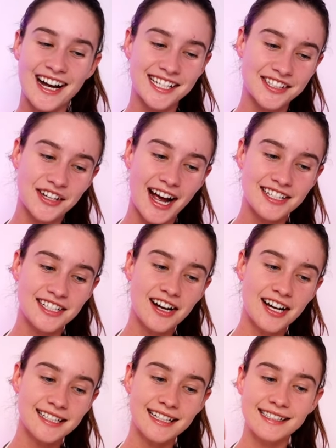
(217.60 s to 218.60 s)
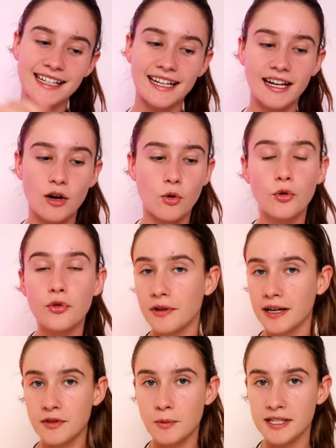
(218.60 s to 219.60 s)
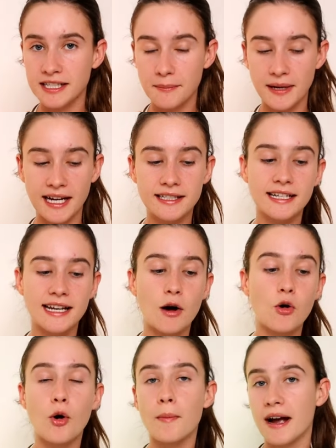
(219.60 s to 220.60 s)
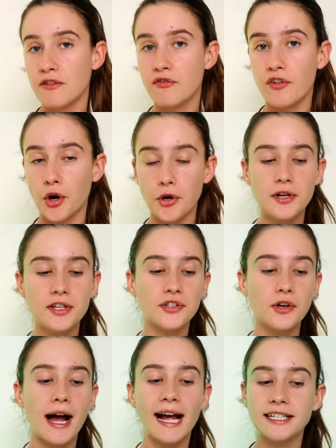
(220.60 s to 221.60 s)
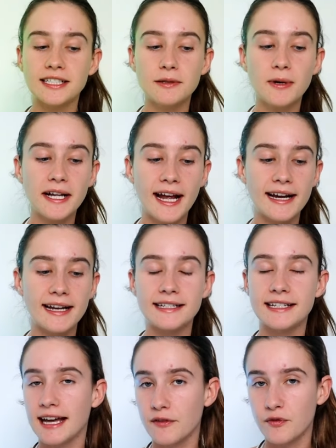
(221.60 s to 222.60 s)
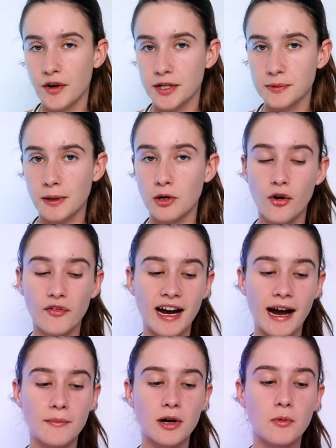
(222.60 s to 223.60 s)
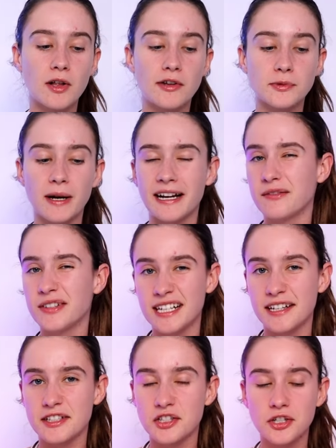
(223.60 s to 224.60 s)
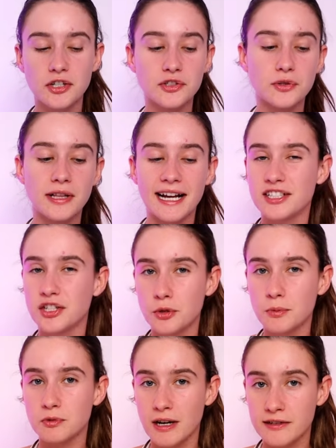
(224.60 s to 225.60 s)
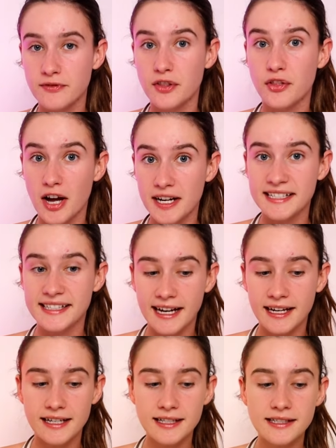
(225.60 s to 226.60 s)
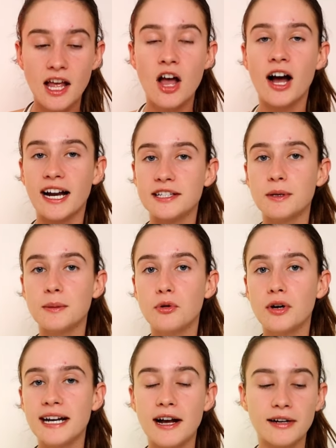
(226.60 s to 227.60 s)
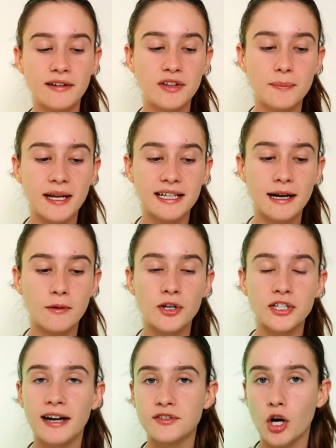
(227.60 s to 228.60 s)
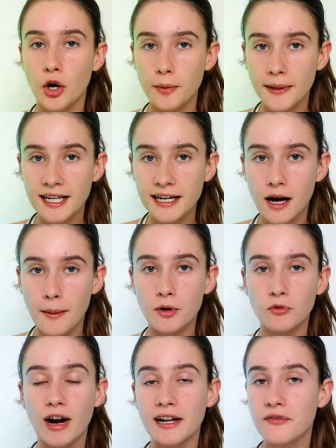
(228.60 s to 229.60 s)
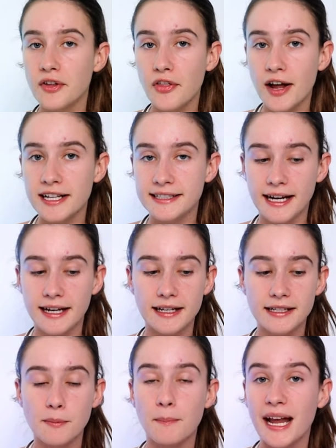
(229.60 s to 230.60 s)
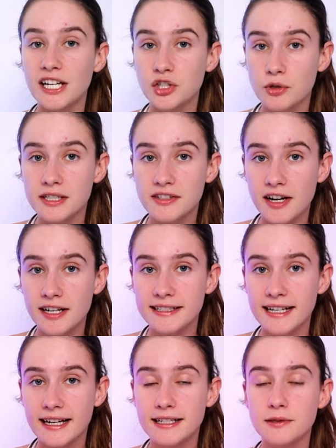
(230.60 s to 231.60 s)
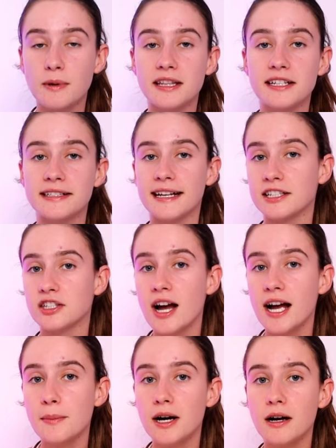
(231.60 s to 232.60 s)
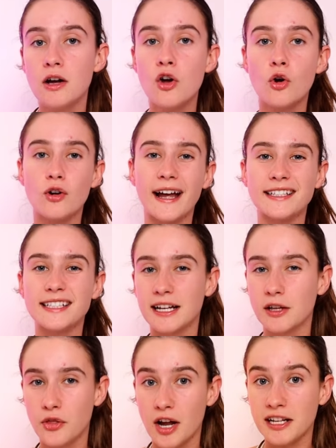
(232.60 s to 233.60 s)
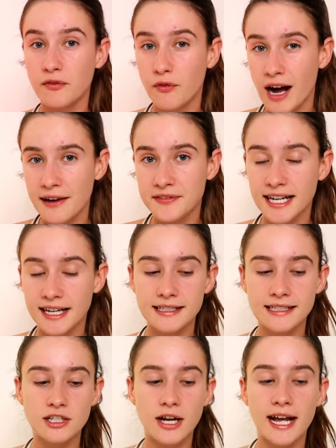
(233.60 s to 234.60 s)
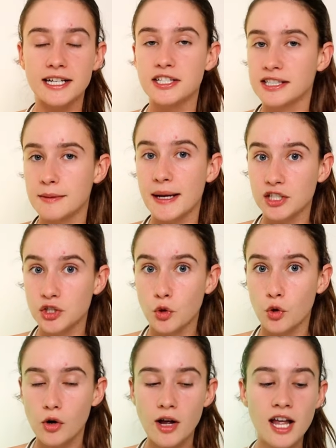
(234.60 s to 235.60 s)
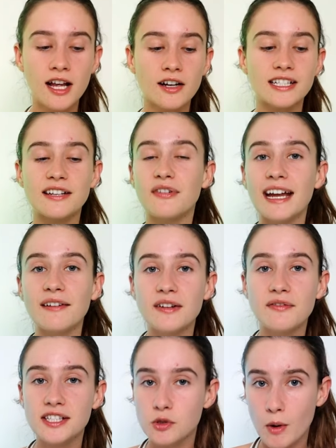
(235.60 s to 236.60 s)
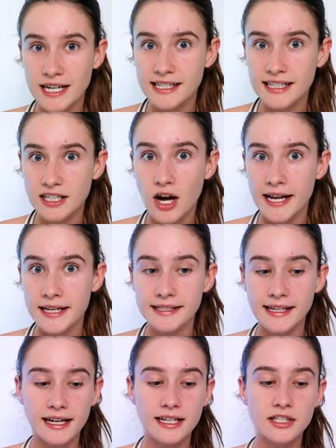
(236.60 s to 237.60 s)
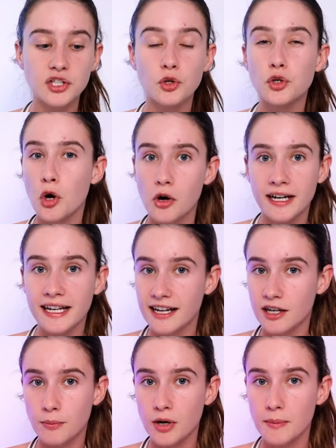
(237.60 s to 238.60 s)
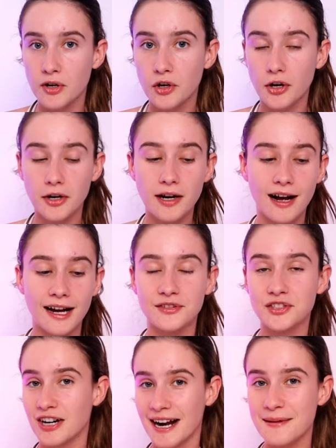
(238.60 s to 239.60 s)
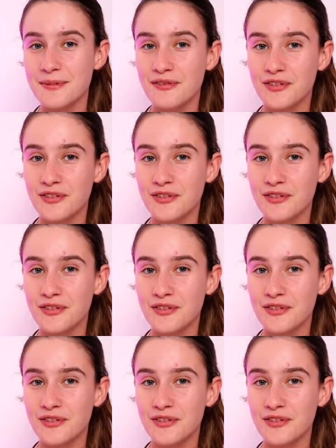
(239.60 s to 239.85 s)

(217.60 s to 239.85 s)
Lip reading: guys, so as you guys can see, all three of the ones I picked are now on my phone. So I actually went ahead and did that first one off camera while I was waiting for the other two, because all I had to do was run it for 30 seconds. I just want to point out, if you pick that one, you have to open it up, run it for 30 seconds, make sure it's 30 seconds, whether you set a timer or count to like 35 seconds in your head just to make sure. Because if even if it's 29 seconds, you're not going to get your promo code. I've tried it